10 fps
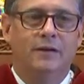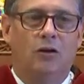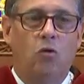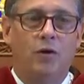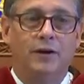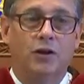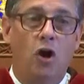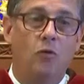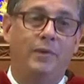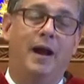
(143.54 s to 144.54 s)
According to
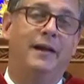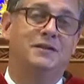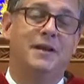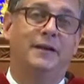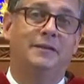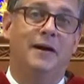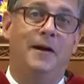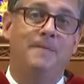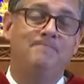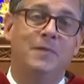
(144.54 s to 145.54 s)

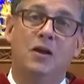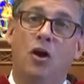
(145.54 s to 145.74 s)
homeguides.com,